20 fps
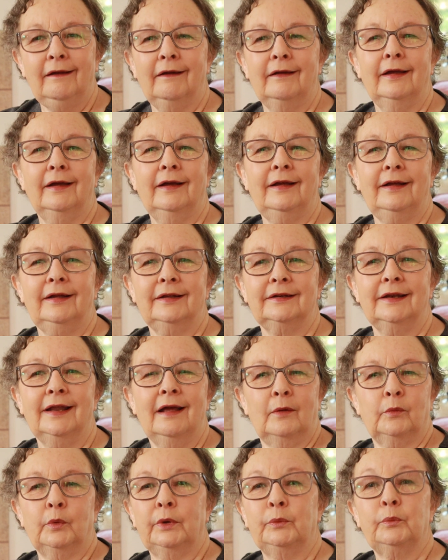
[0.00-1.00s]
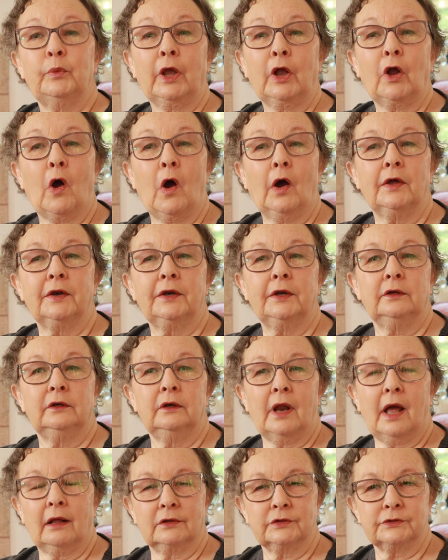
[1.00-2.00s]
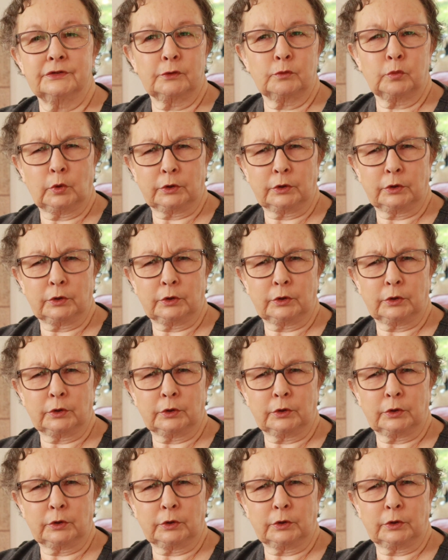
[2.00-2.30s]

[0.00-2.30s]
And when we got it, Alan said,